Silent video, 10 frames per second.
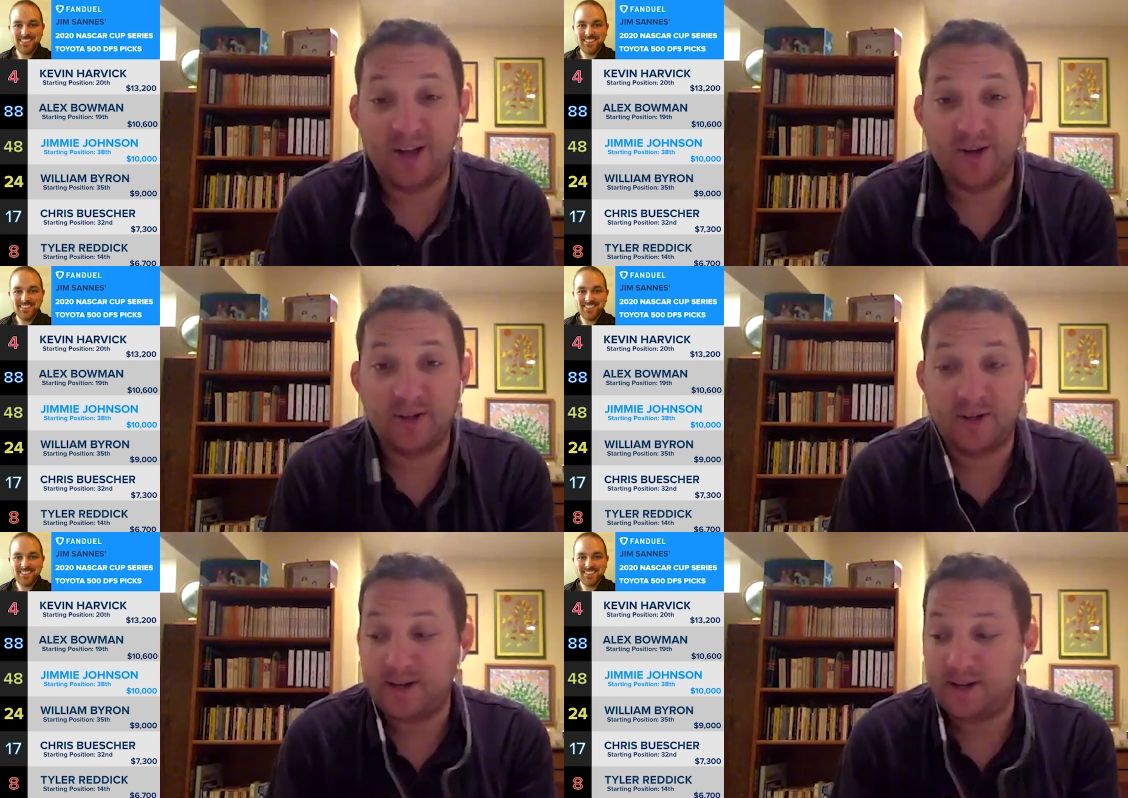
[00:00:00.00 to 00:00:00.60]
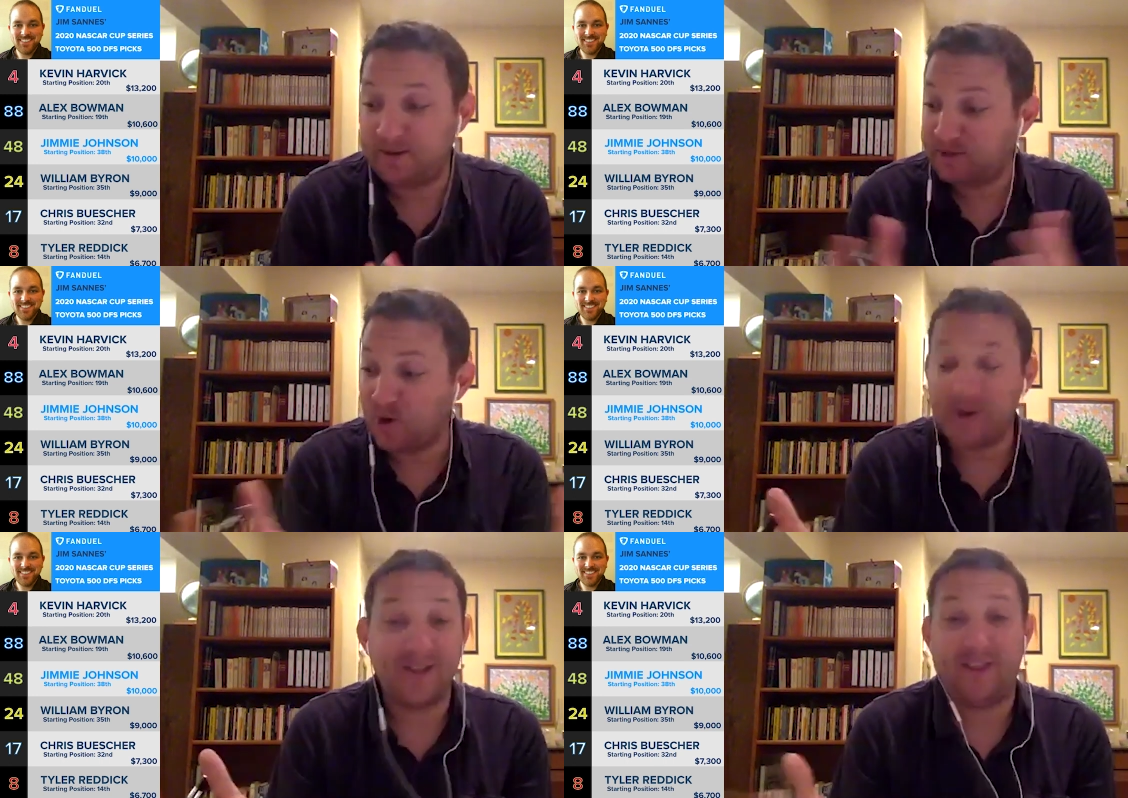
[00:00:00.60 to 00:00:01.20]
Speaker 1: He's
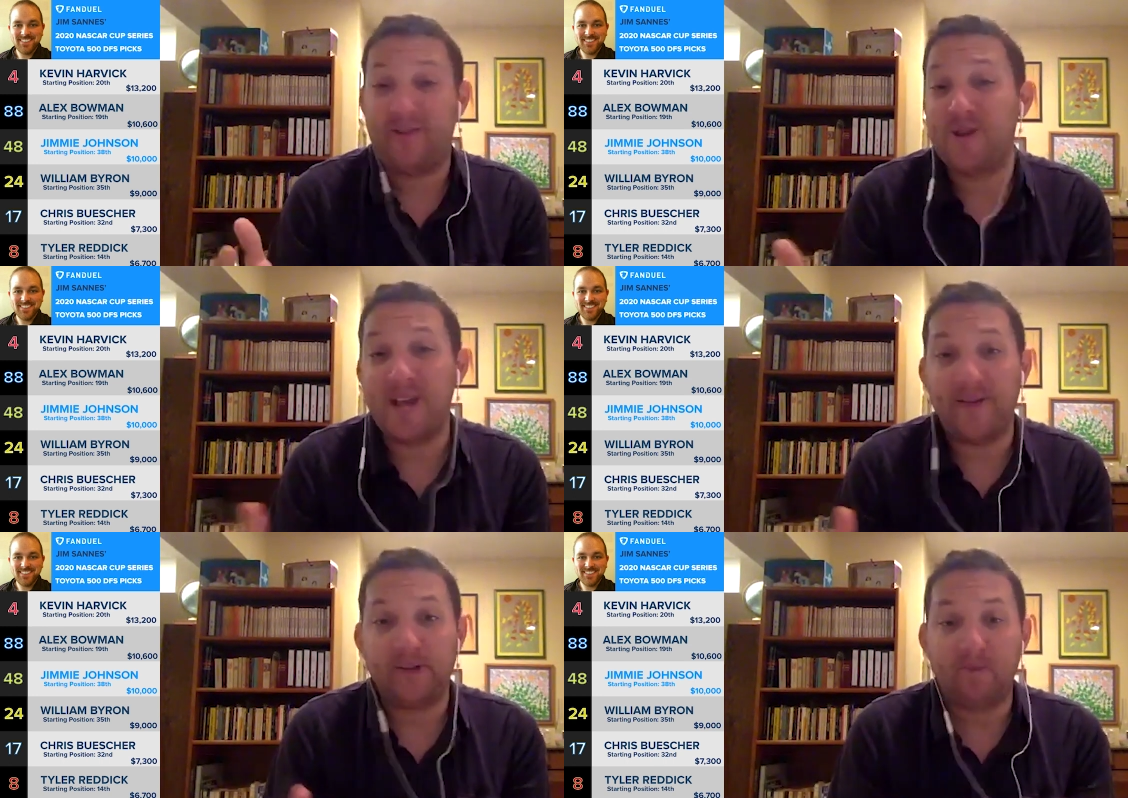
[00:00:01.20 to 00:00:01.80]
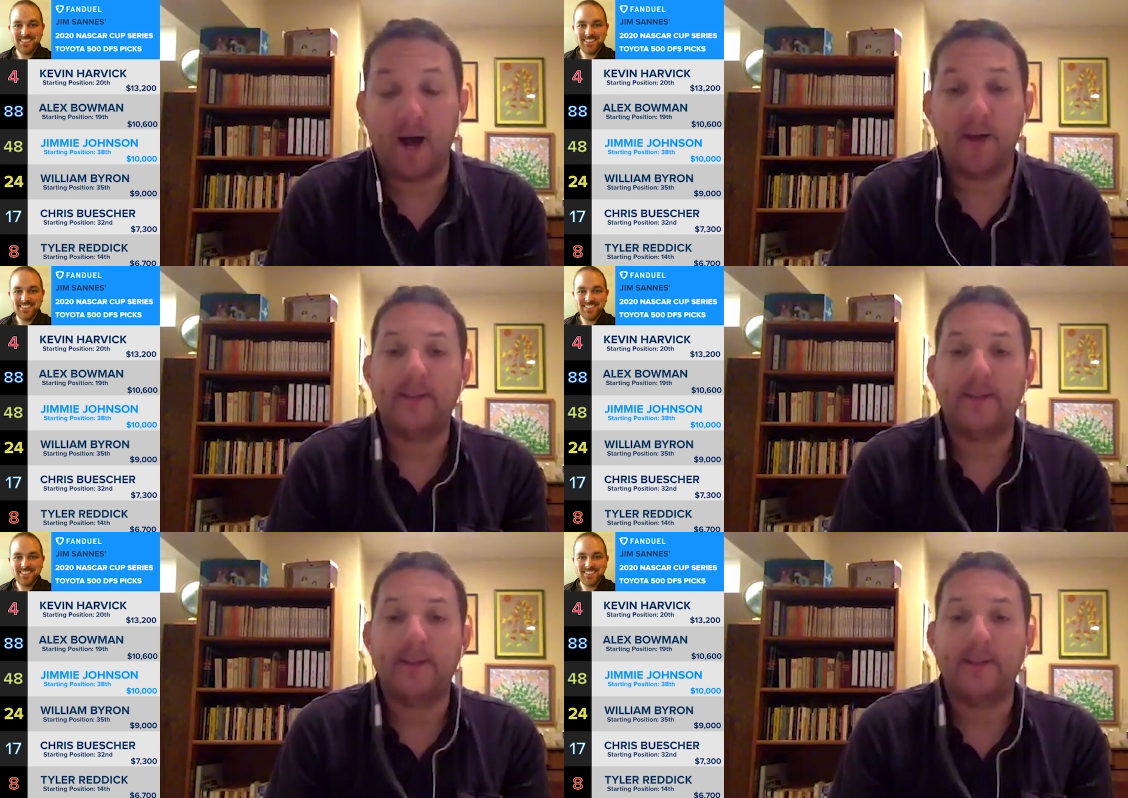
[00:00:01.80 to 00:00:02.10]
starting in the 38th spot.